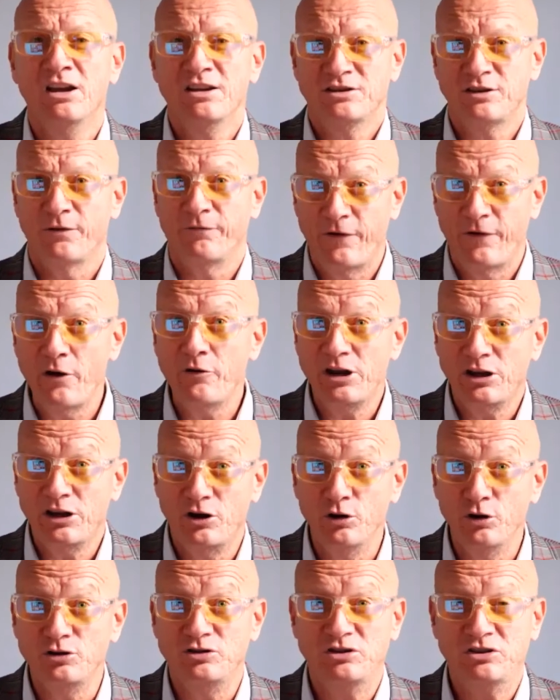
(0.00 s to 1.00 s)
So very
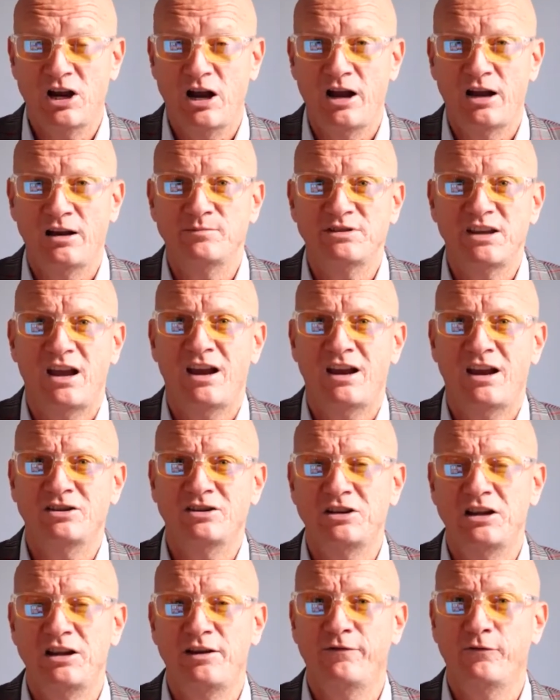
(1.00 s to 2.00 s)
good times,
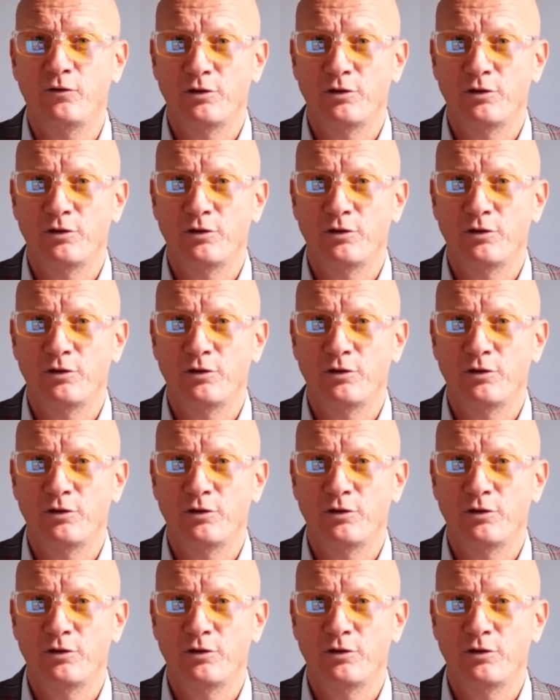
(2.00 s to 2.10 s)
actually,